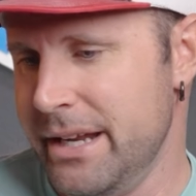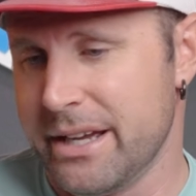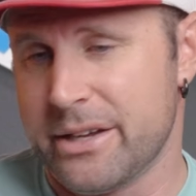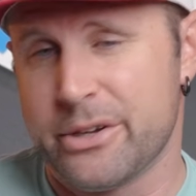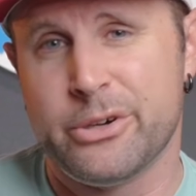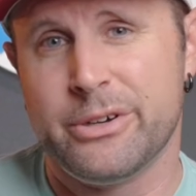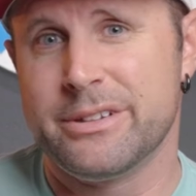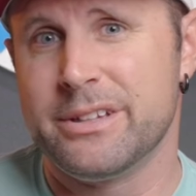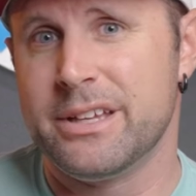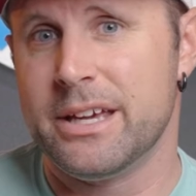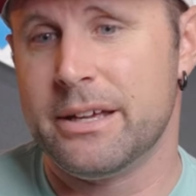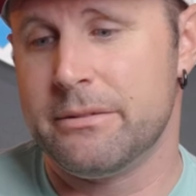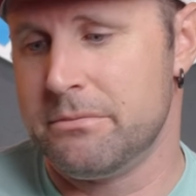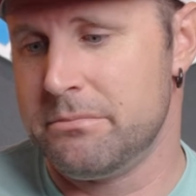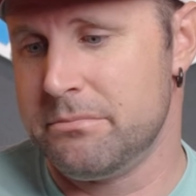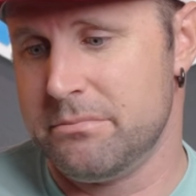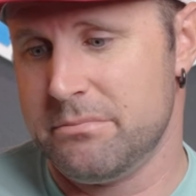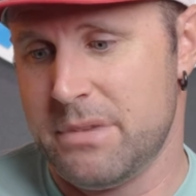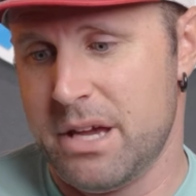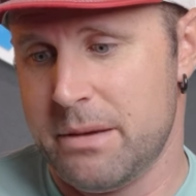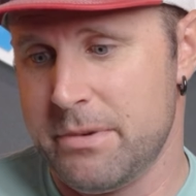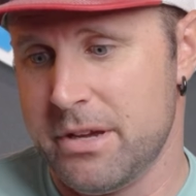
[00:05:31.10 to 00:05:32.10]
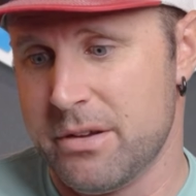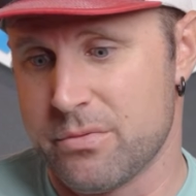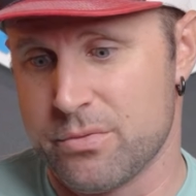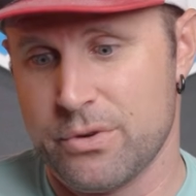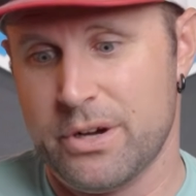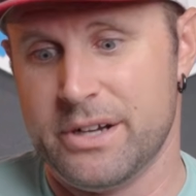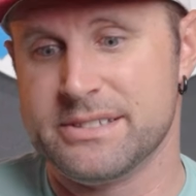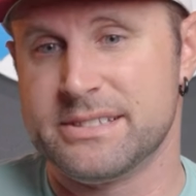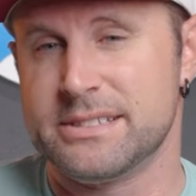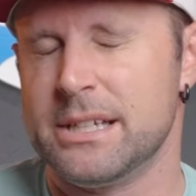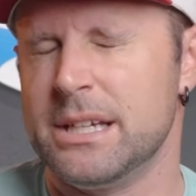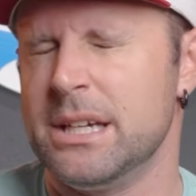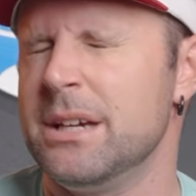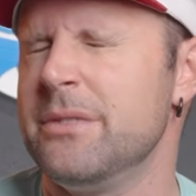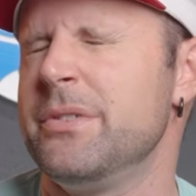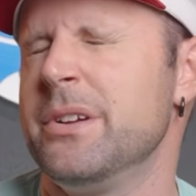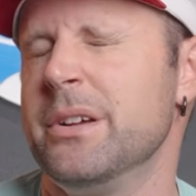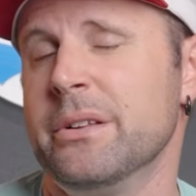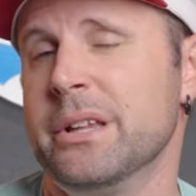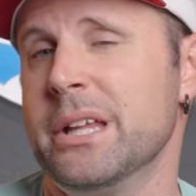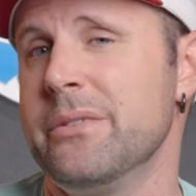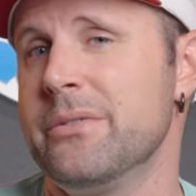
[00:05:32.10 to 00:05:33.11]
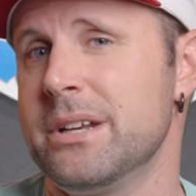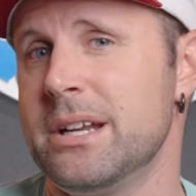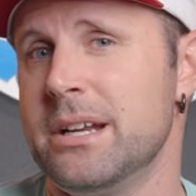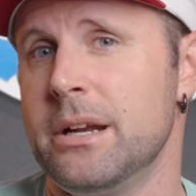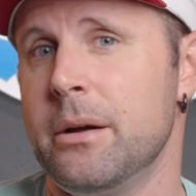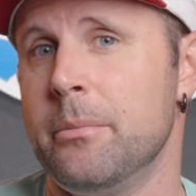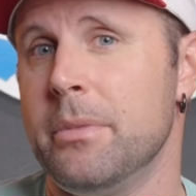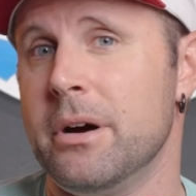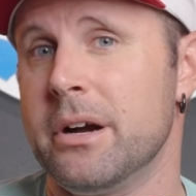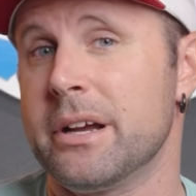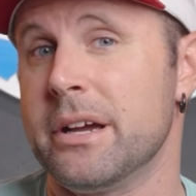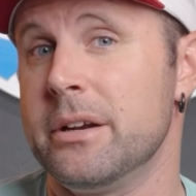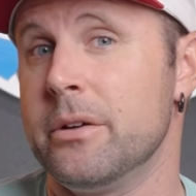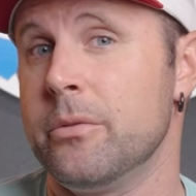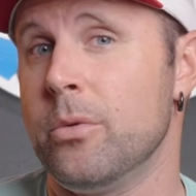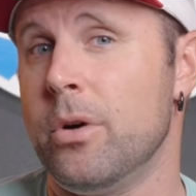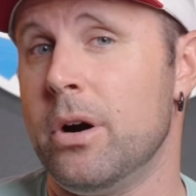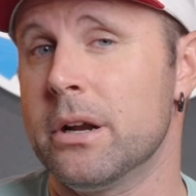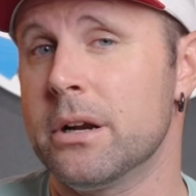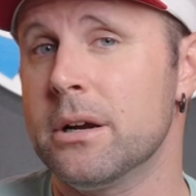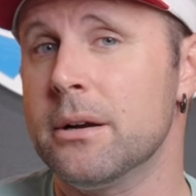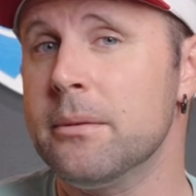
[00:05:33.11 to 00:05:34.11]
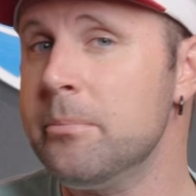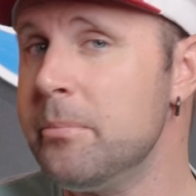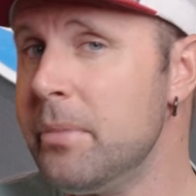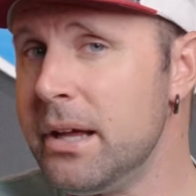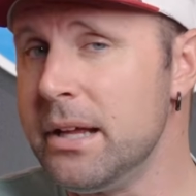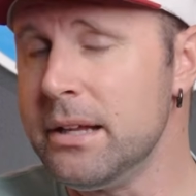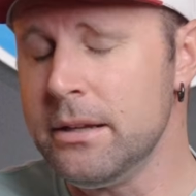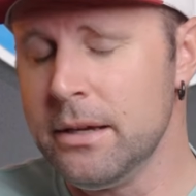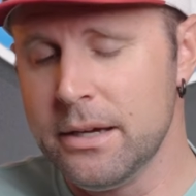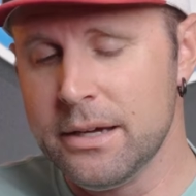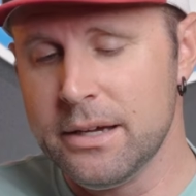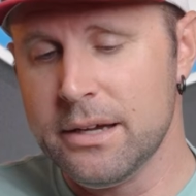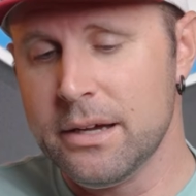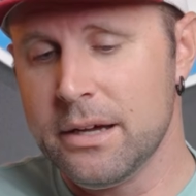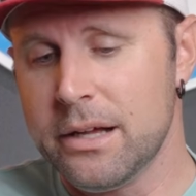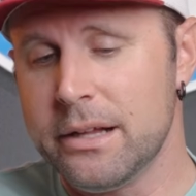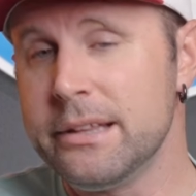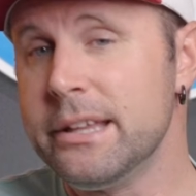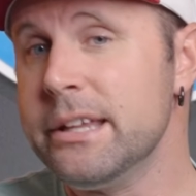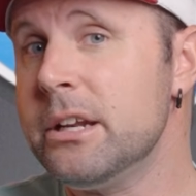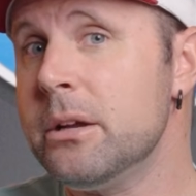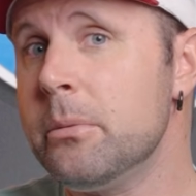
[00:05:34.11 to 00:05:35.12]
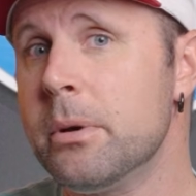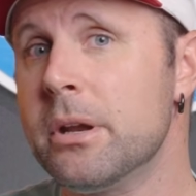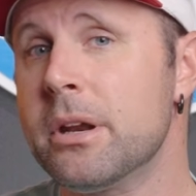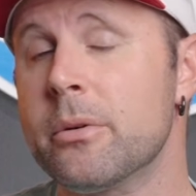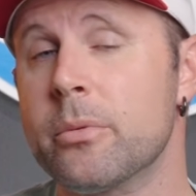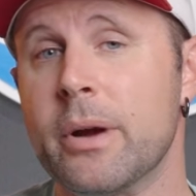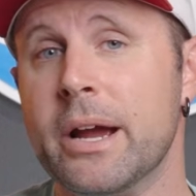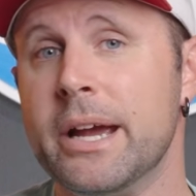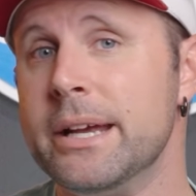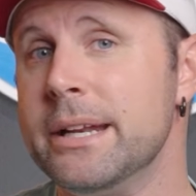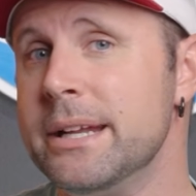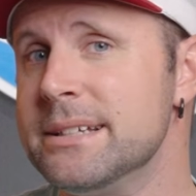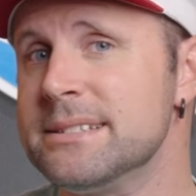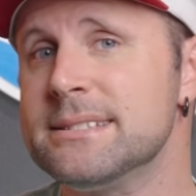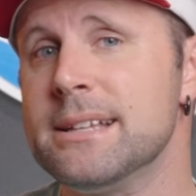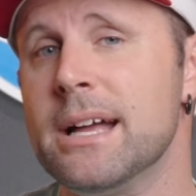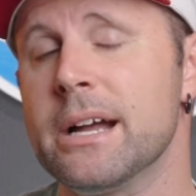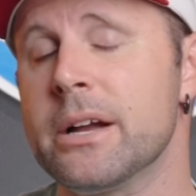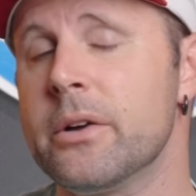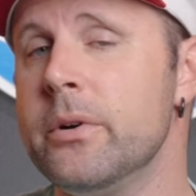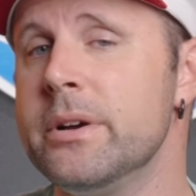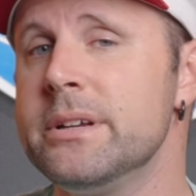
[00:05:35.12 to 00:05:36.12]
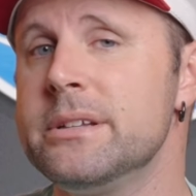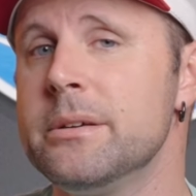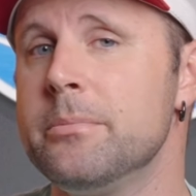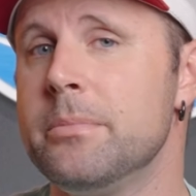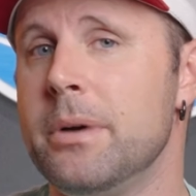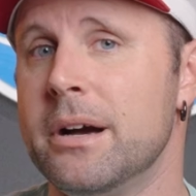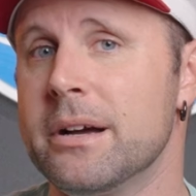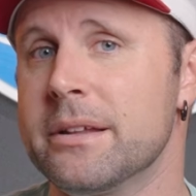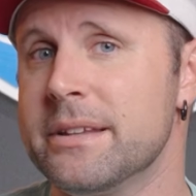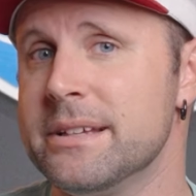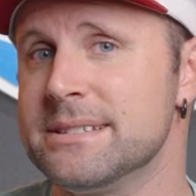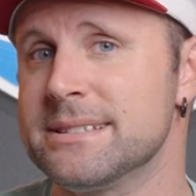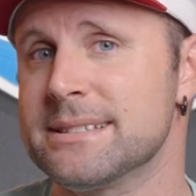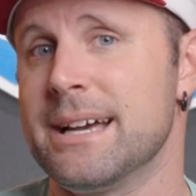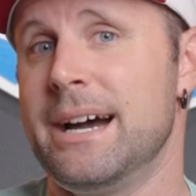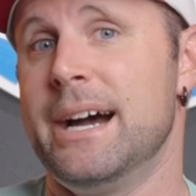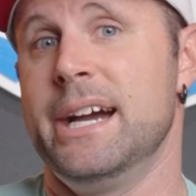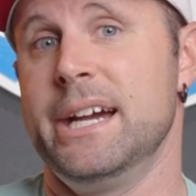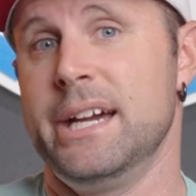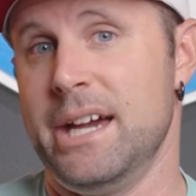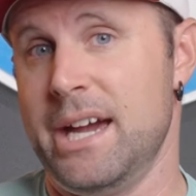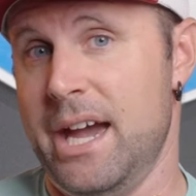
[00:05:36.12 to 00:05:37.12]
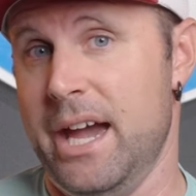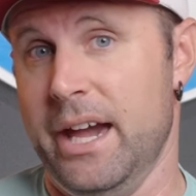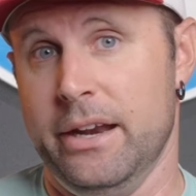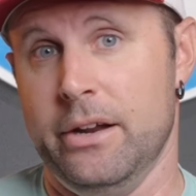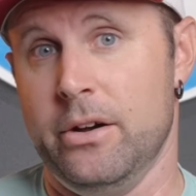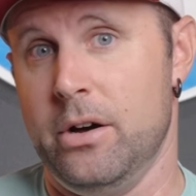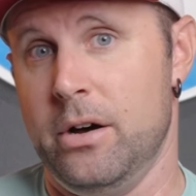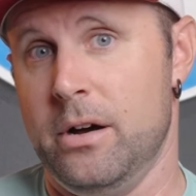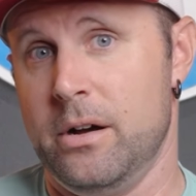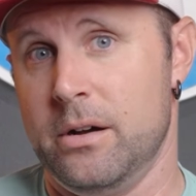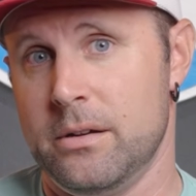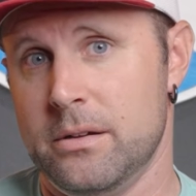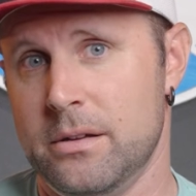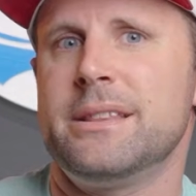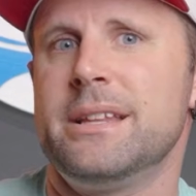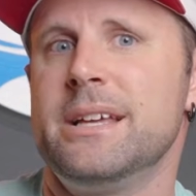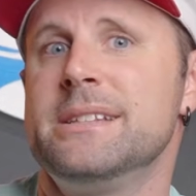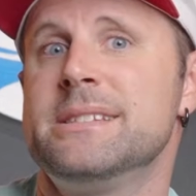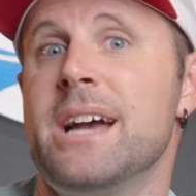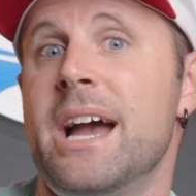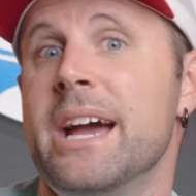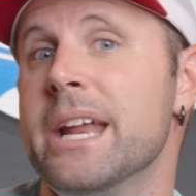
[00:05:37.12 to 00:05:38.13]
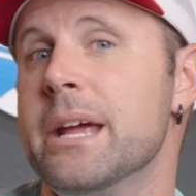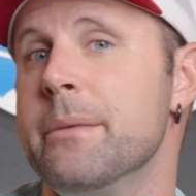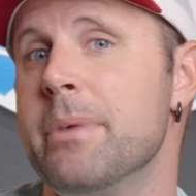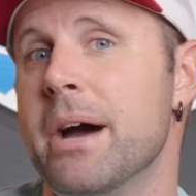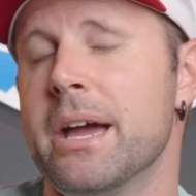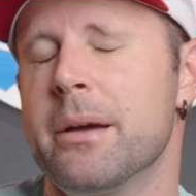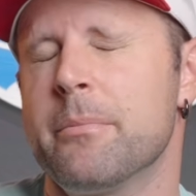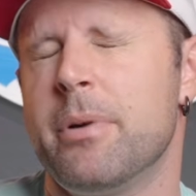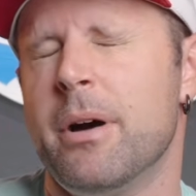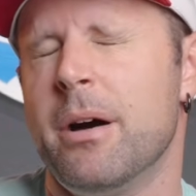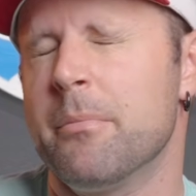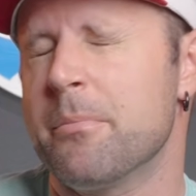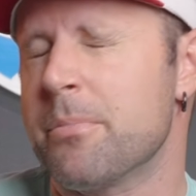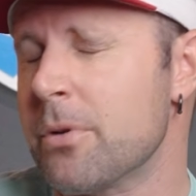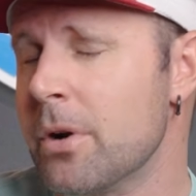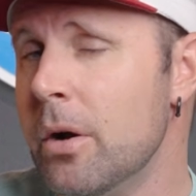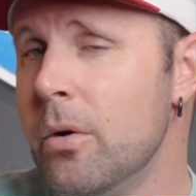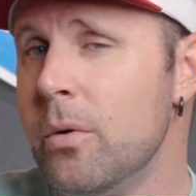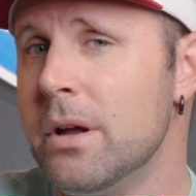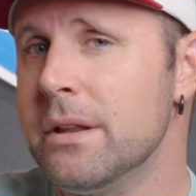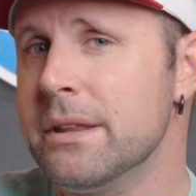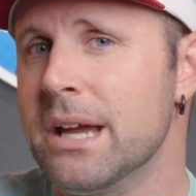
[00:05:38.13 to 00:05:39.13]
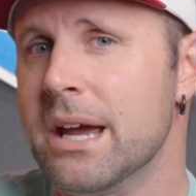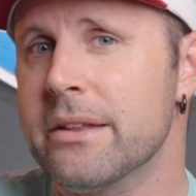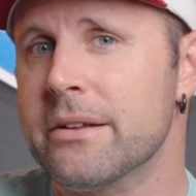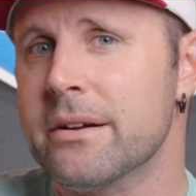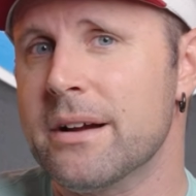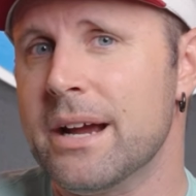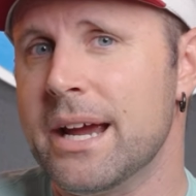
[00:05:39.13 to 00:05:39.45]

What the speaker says: it could get maybe rusty if you leave it in a bucket of water, but a little bit of rain is not going to bug this guy at all. The Tiny Bike Pump Pro, on the other